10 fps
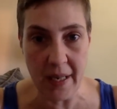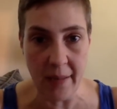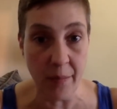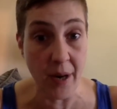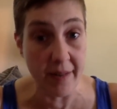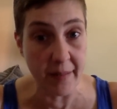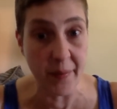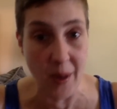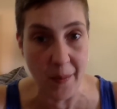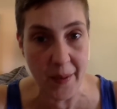and private
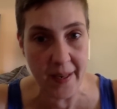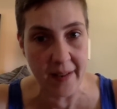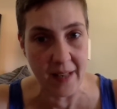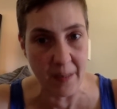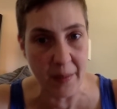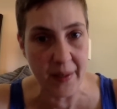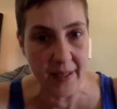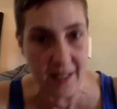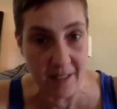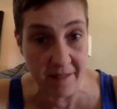property and the ability
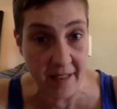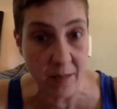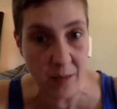to defend